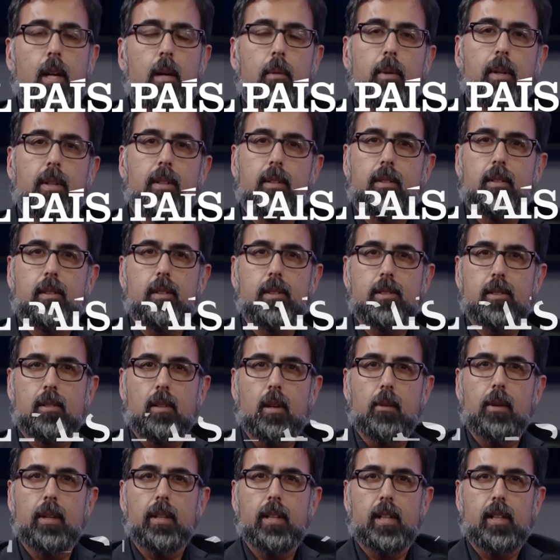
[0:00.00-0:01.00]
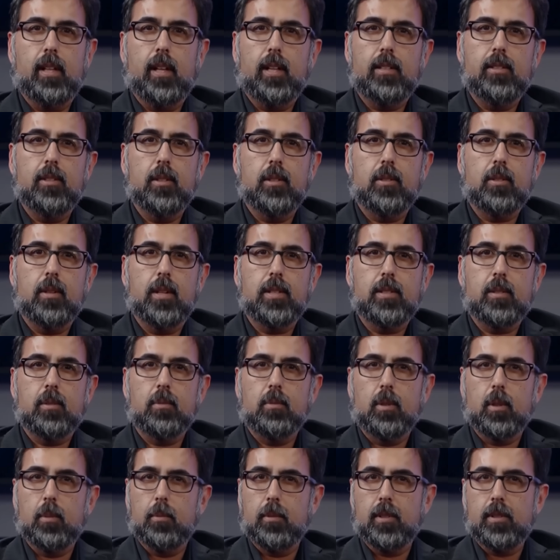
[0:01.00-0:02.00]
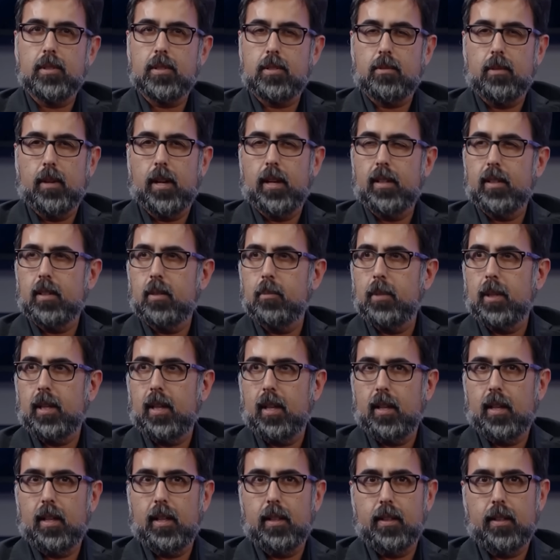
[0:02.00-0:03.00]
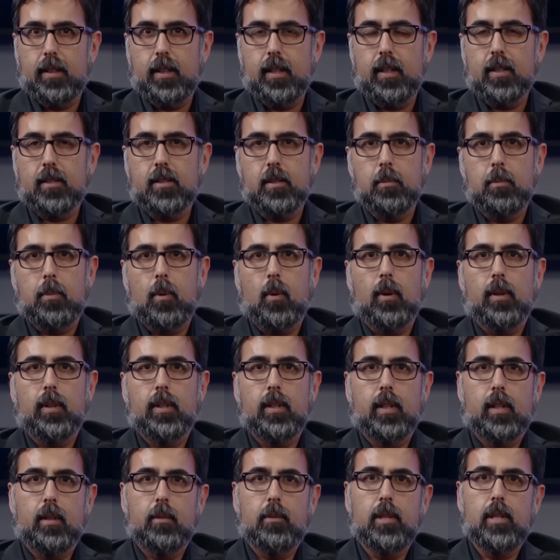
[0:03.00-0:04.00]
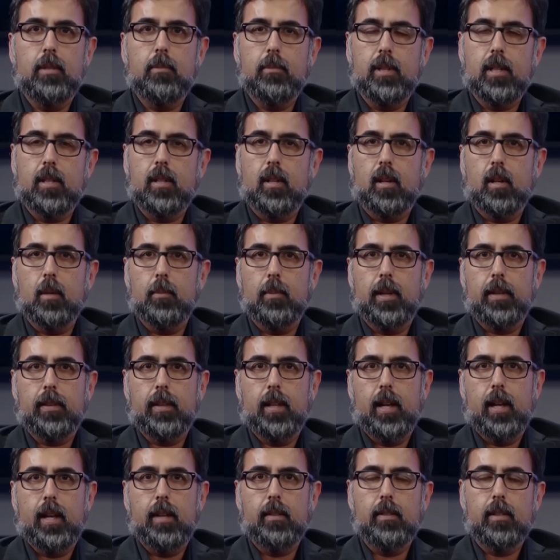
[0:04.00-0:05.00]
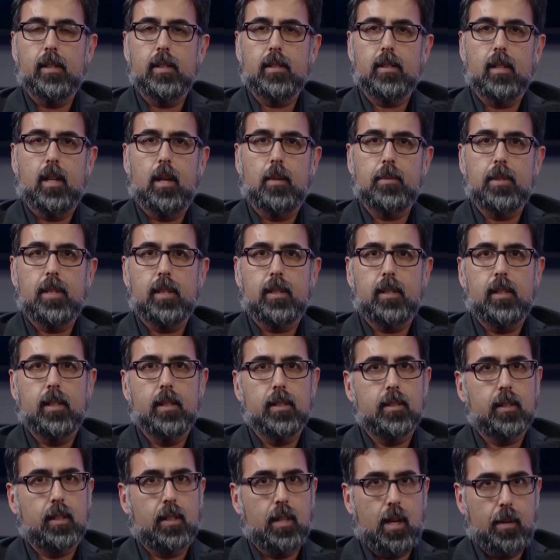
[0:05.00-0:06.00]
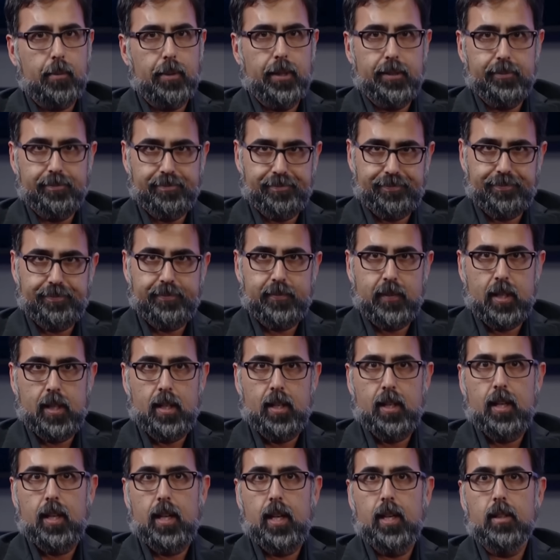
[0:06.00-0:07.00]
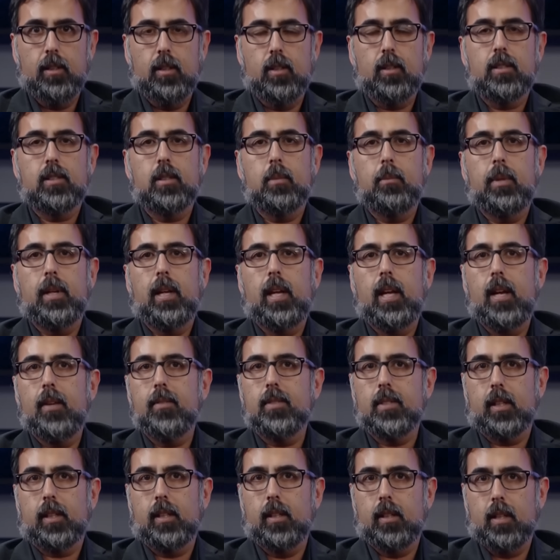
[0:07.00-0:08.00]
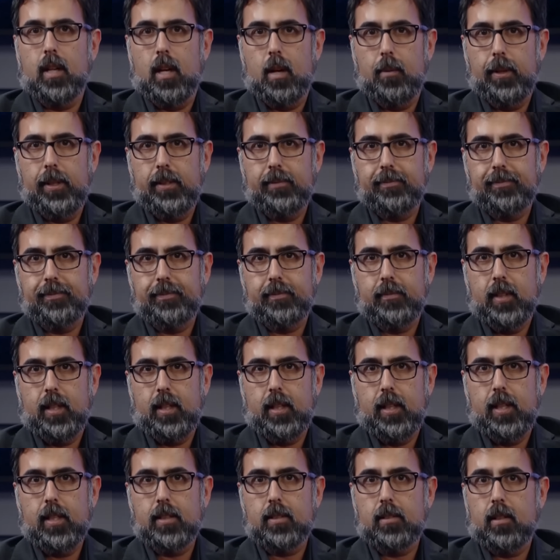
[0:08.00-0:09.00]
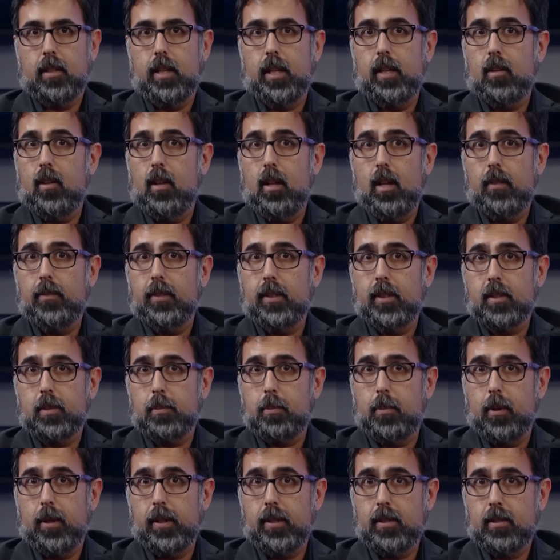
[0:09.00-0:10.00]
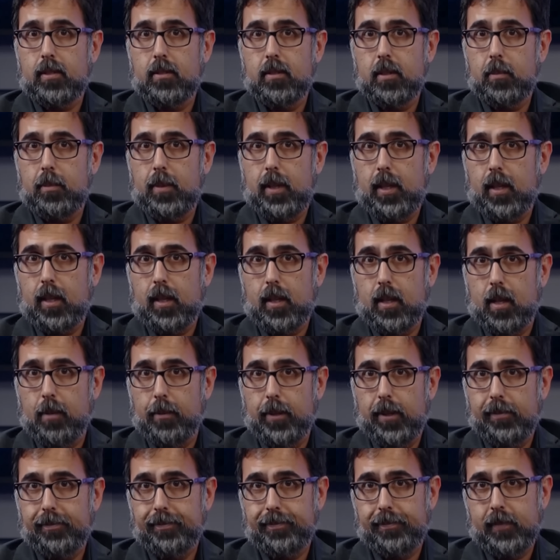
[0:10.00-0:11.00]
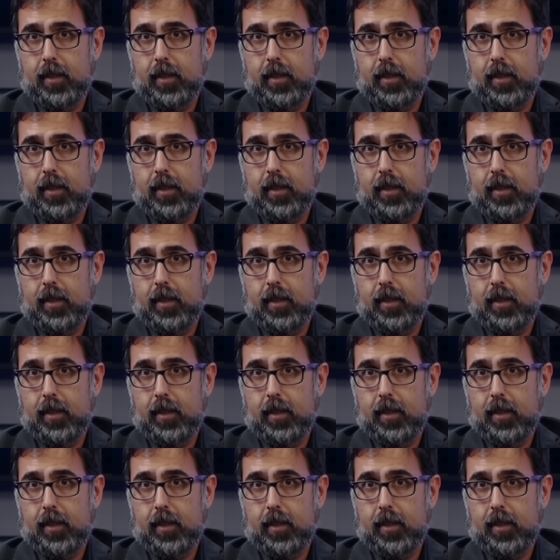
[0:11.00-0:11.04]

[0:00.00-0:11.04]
But to start with, I'd like to address the rumors right at the beginning. I think it's important that we, we talk about that. This object is a comet. It looks and behaves like a comet and has and all evidence points to it being a comet.